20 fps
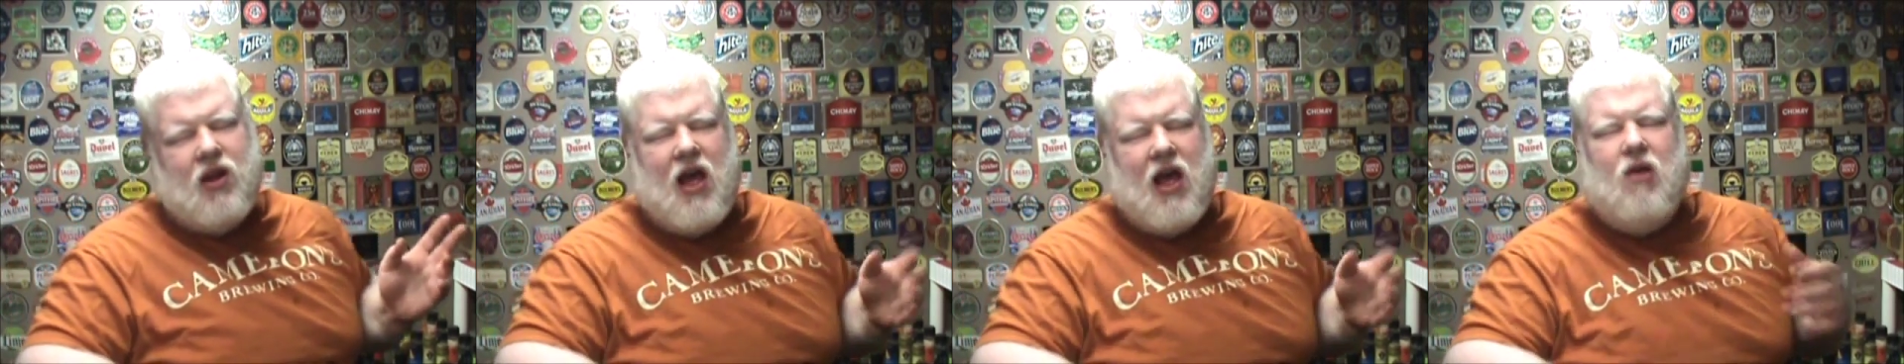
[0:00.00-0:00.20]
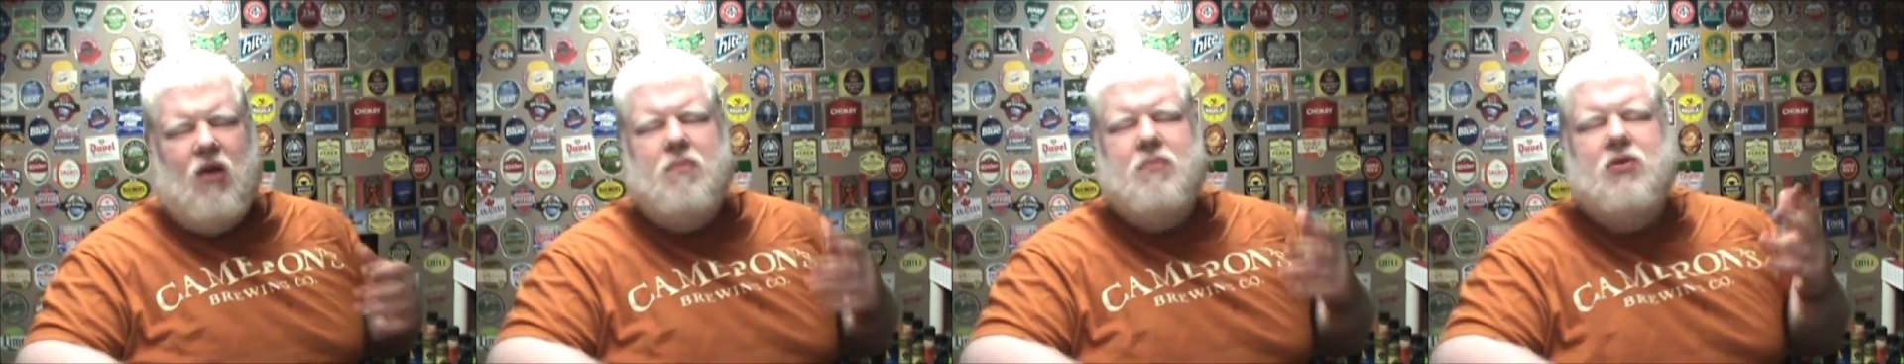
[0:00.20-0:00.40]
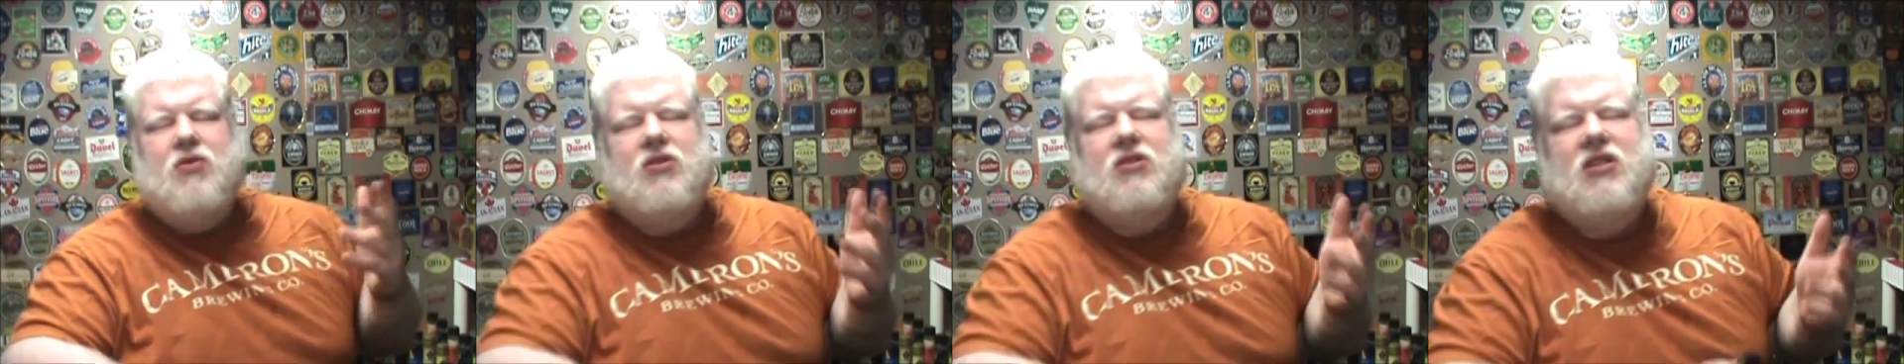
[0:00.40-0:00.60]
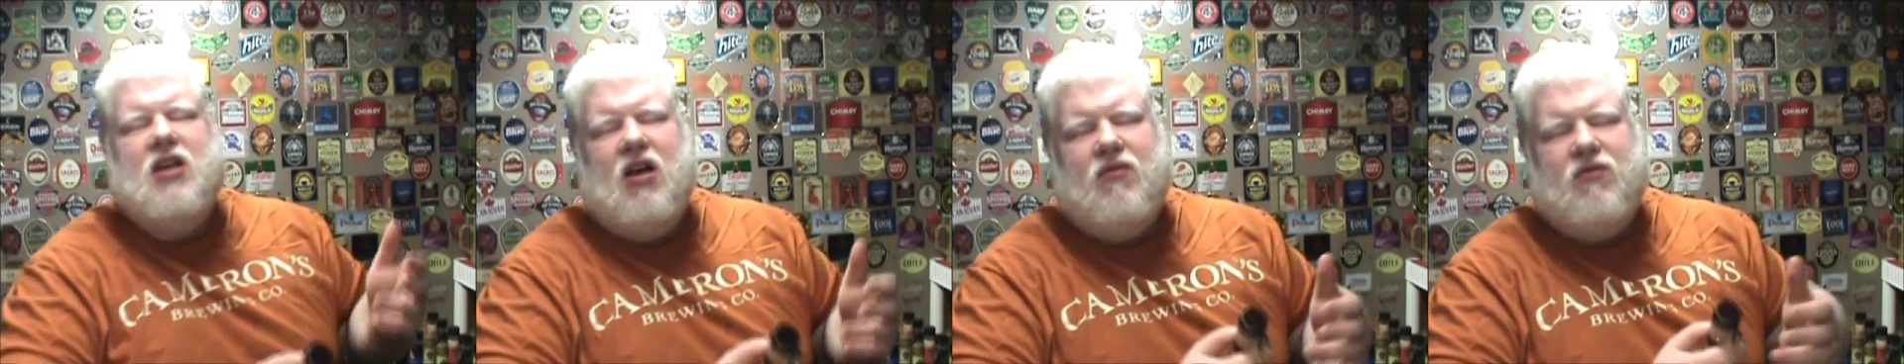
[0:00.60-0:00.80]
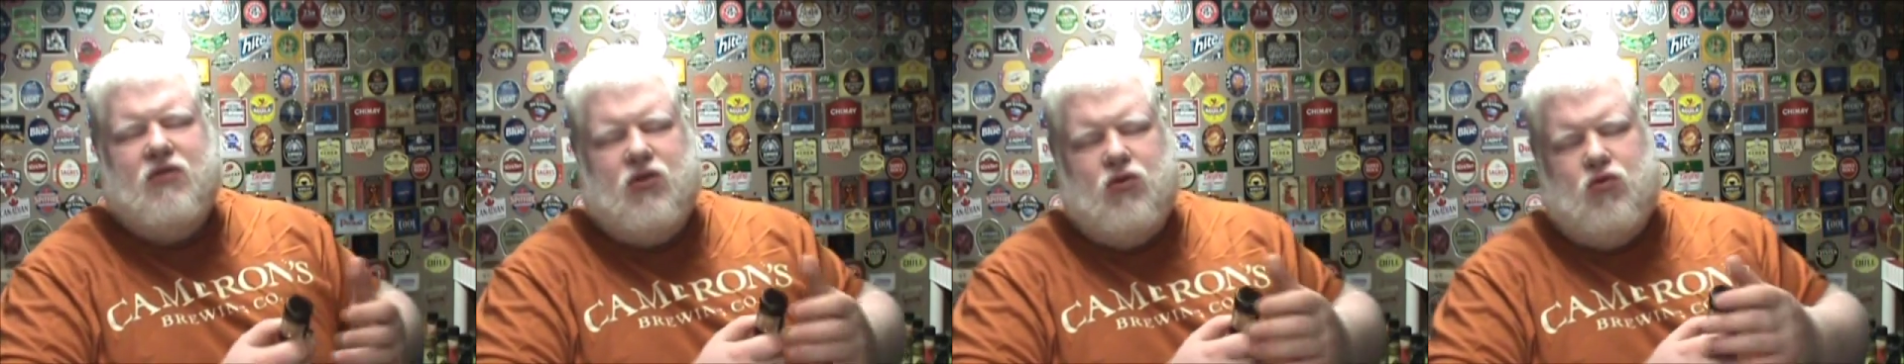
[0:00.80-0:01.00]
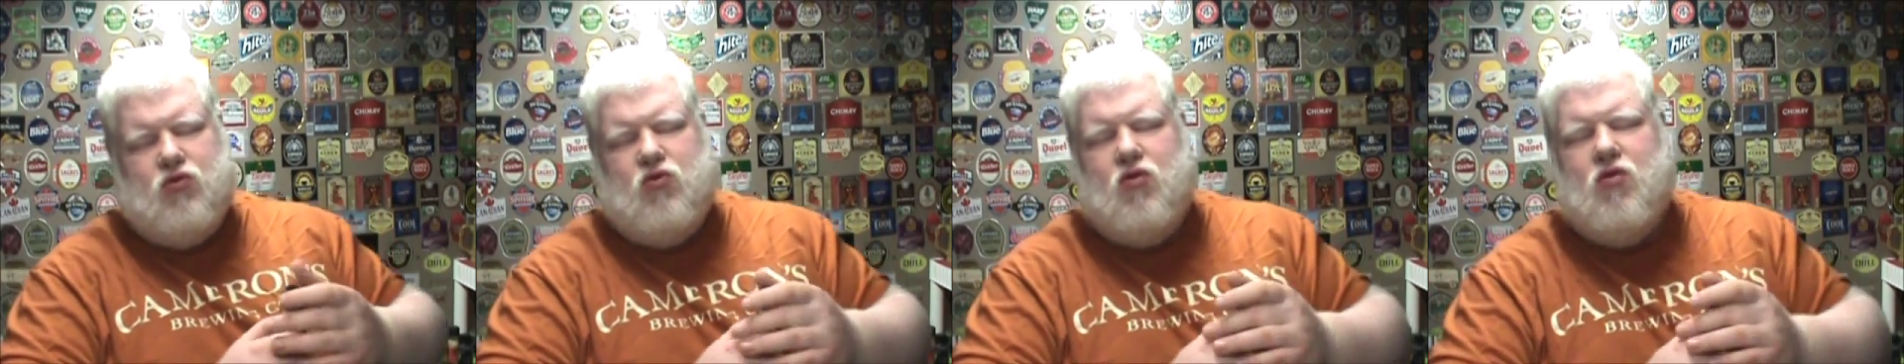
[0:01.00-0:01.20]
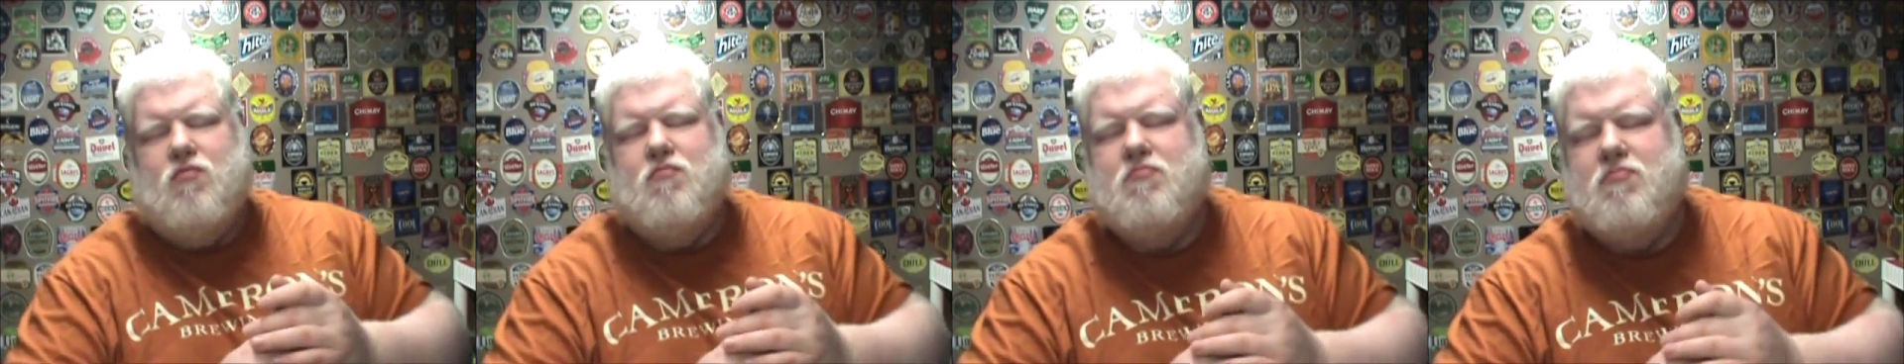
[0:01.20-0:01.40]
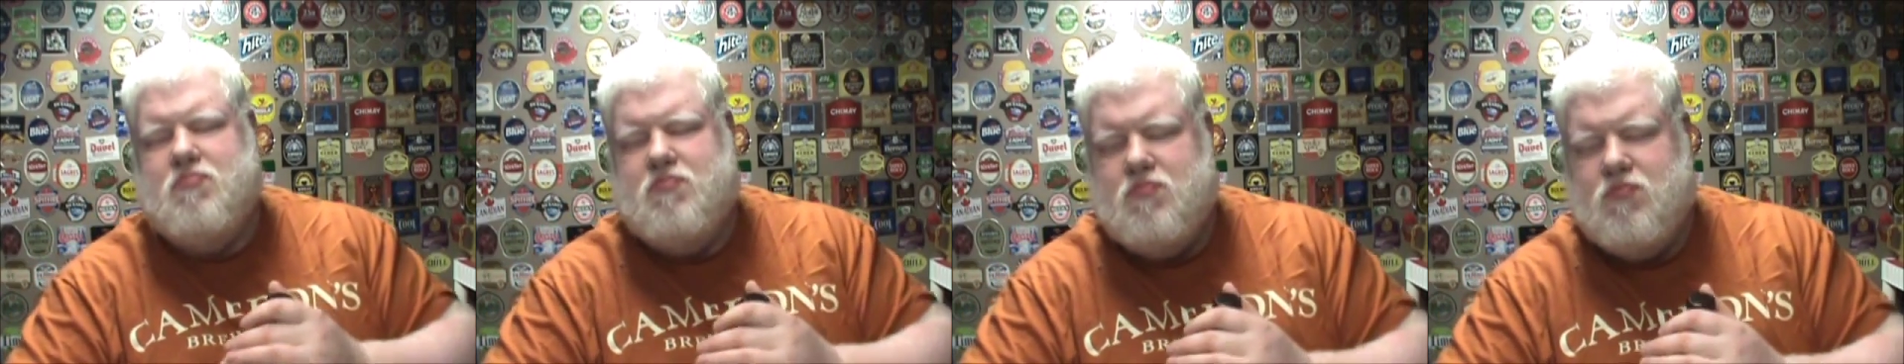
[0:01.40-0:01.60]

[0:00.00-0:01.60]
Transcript: and help yourself to a